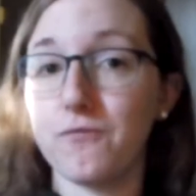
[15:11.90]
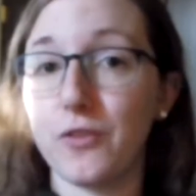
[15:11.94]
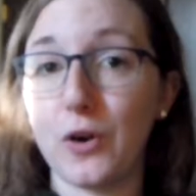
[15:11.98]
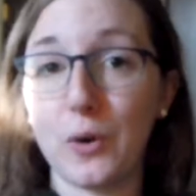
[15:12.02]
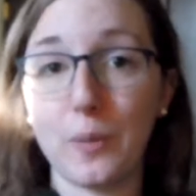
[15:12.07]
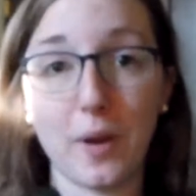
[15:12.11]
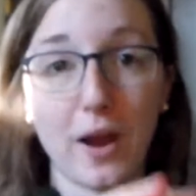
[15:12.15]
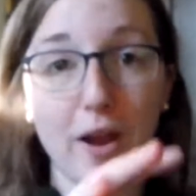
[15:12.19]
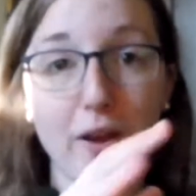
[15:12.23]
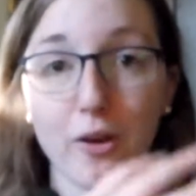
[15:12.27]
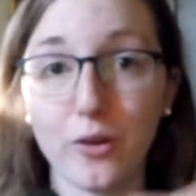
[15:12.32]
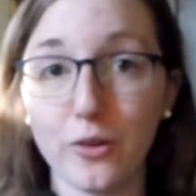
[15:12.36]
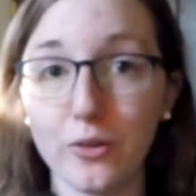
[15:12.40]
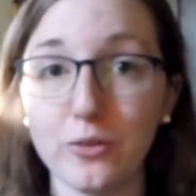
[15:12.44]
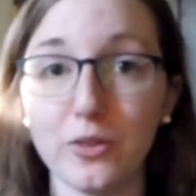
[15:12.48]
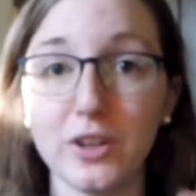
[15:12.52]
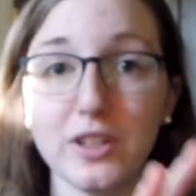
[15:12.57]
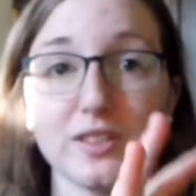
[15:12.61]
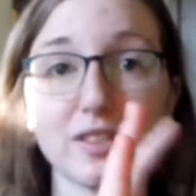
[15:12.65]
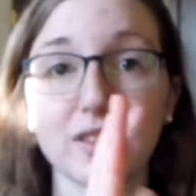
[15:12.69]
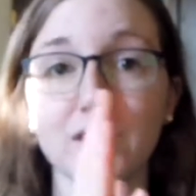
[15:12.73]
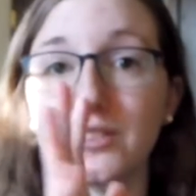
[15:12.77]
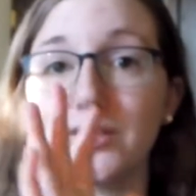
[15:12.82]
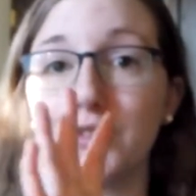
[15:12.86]
for my own
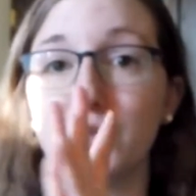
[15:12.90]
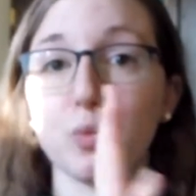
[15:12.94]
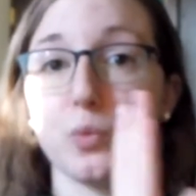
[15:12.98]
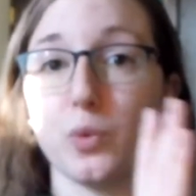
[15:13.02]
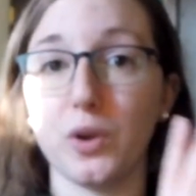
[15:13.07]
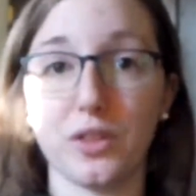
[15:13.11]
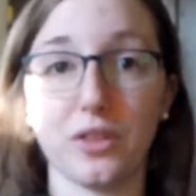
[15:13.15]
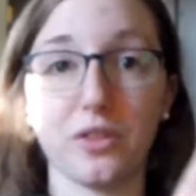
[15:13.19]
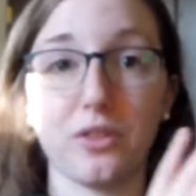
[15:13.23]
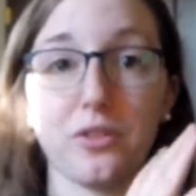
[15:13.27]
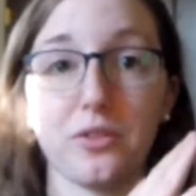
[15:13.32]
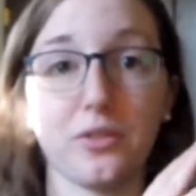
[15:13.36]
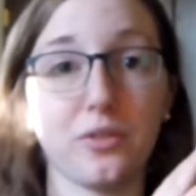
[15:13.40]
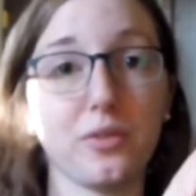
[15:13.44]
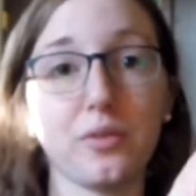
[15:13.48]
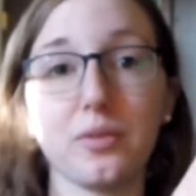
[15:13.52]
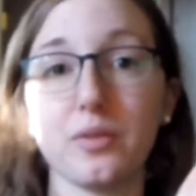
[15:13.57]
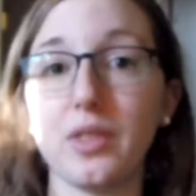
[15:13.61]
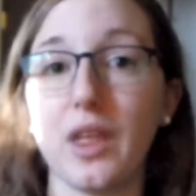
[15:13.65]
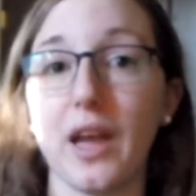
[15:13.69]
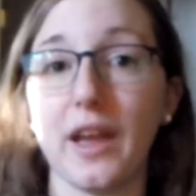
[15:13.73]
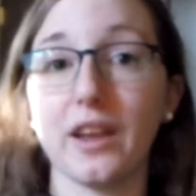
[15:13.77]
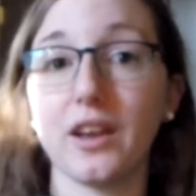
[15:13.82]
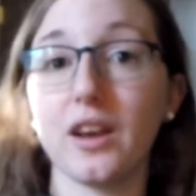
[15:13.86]
reasons, with
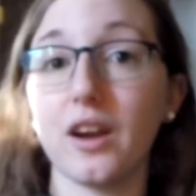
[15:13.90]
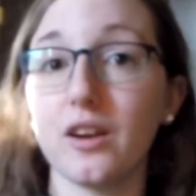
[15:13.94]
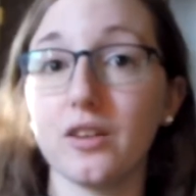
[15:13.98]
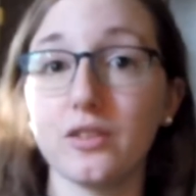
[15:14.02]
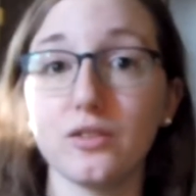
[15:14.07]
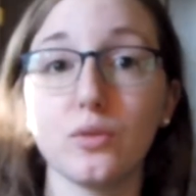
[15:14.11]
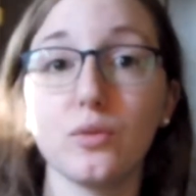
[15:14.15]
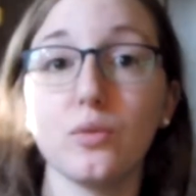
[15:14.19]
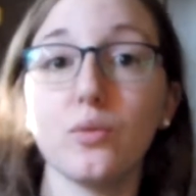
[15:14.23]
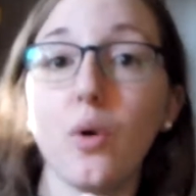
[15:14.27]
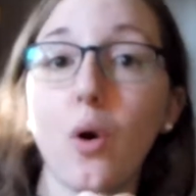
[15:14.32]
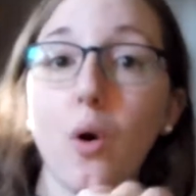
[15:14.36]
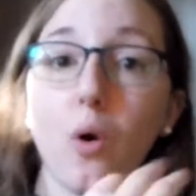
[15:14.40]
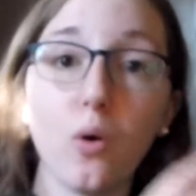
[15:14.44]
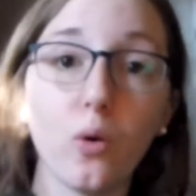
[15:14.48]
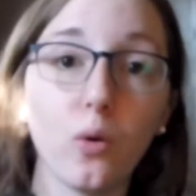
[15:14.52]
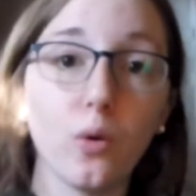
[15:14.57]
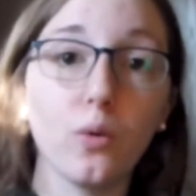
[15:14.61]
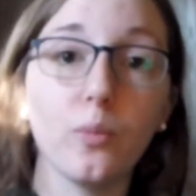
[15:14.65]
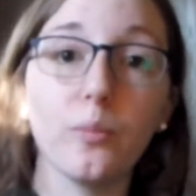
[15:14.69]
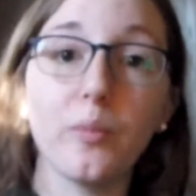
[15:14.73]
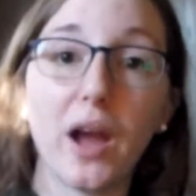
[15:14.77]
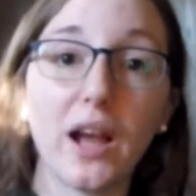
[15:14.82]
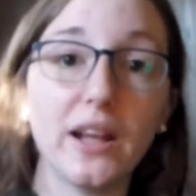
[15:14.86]
like a
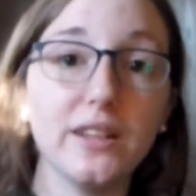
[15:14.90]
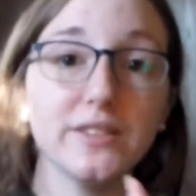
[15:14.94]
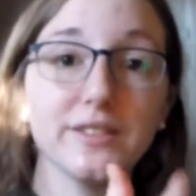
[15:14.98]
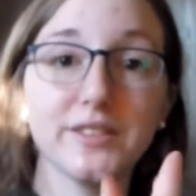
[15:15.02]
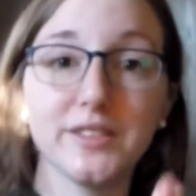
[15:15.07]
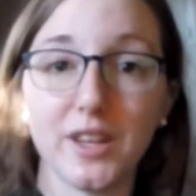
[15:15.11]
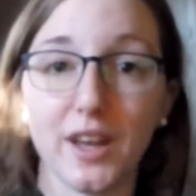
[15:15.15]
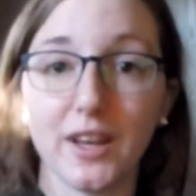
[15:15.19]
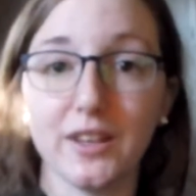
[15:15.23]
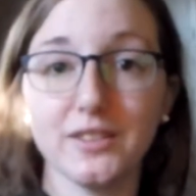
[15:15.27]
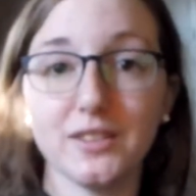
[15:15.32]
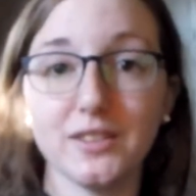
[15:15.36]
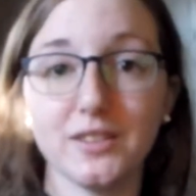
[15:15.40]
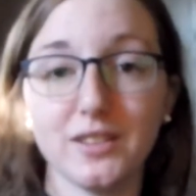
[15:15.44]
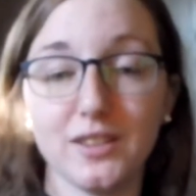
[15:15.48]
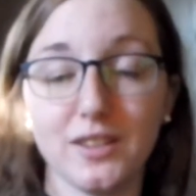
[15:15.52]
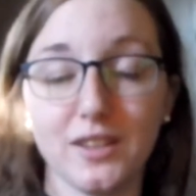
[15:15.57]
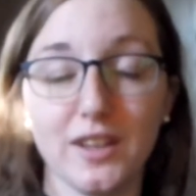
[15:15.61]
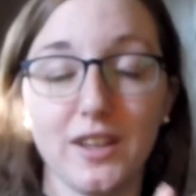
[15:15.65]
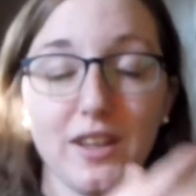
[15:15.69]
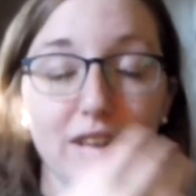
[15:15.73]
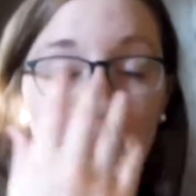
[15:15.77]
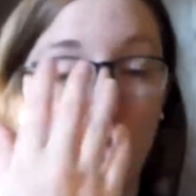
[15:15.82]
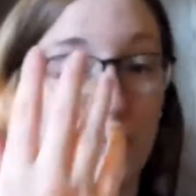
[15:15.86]
whole mindset
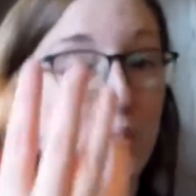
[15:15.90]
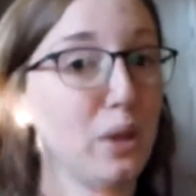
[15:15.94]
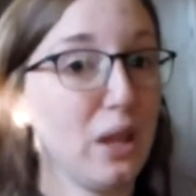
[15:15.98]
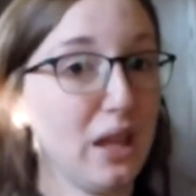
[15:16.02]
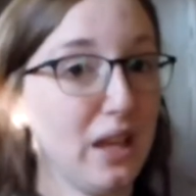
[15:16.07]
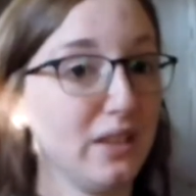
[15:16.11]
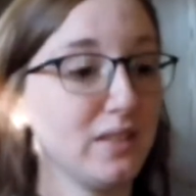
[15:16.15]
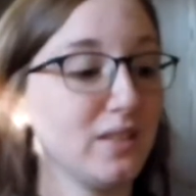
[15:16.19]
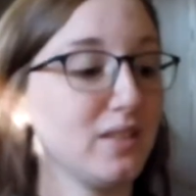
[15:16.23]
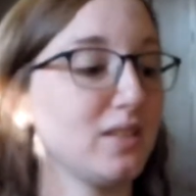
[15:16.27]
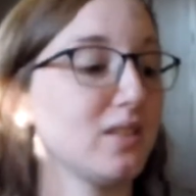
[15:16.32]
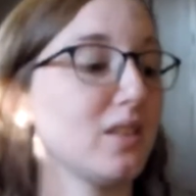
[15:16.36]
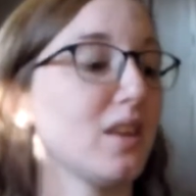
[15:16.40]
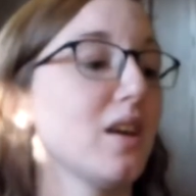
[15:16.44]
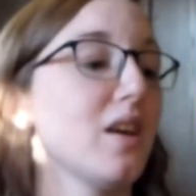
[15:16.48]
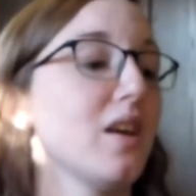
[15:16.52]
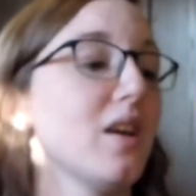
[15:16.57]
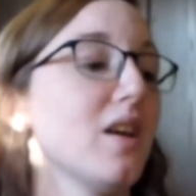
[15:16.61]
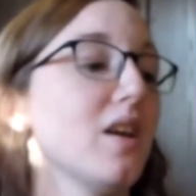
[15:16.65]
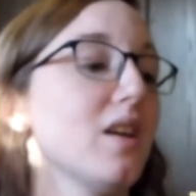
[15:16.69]
in place.